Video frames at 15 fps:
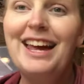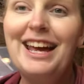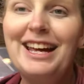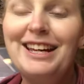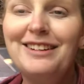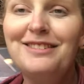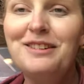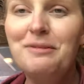
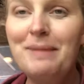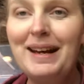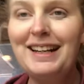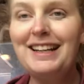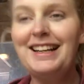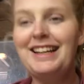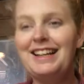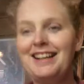Hey
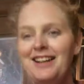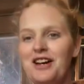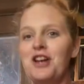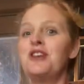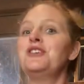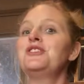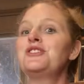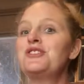everybody!
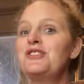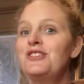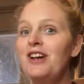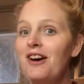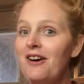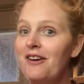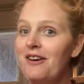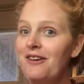
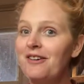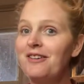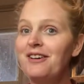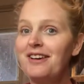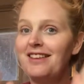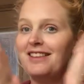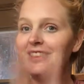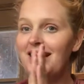So,
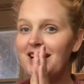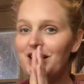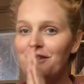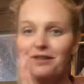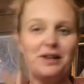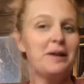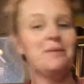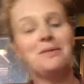thank you
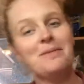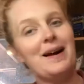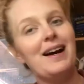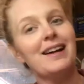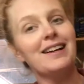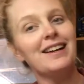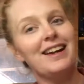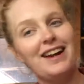for coming
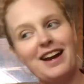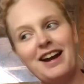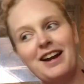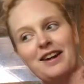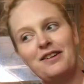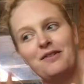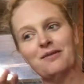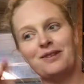back
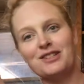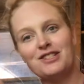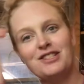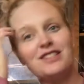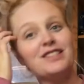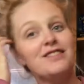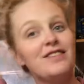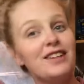and watching
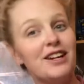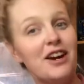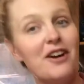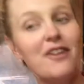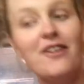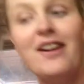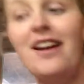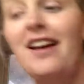this
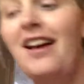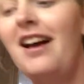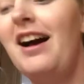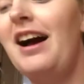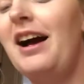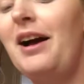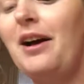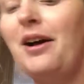video.
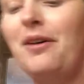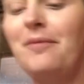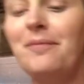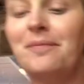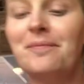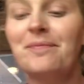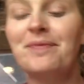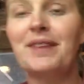Um,
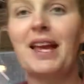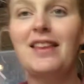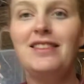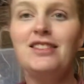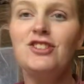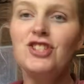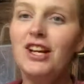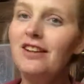
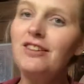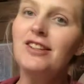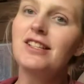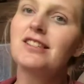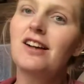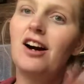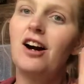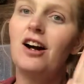this channel
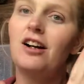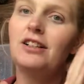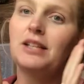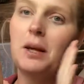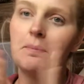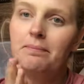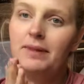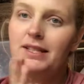is called
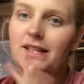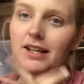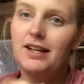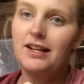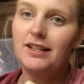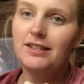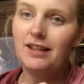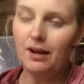
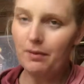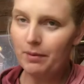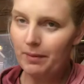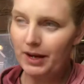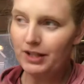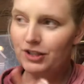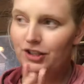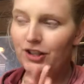Busy Diamond
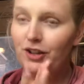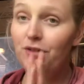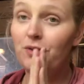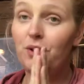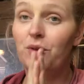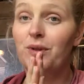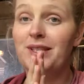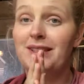Painter
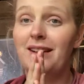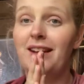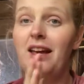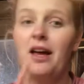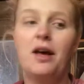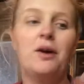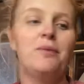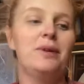for a reason
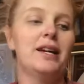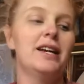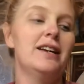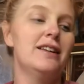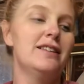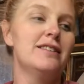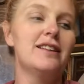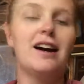
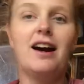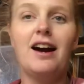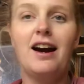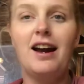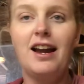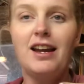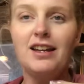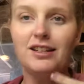because
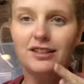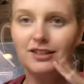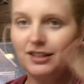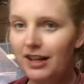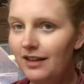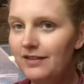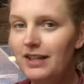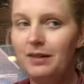I
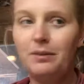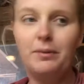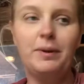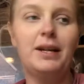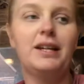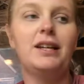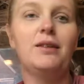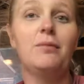love diamond
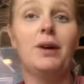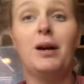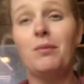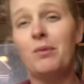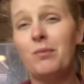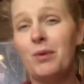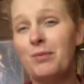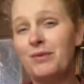painting but I'm
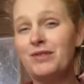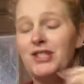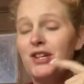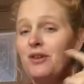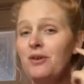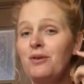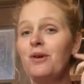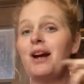a mom of
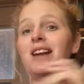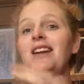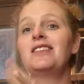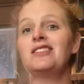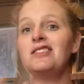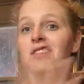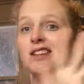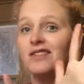two and I
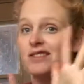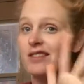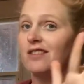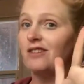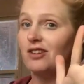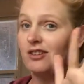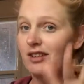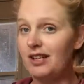just have
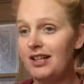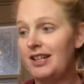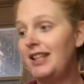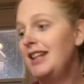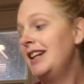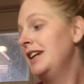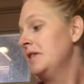stuff going on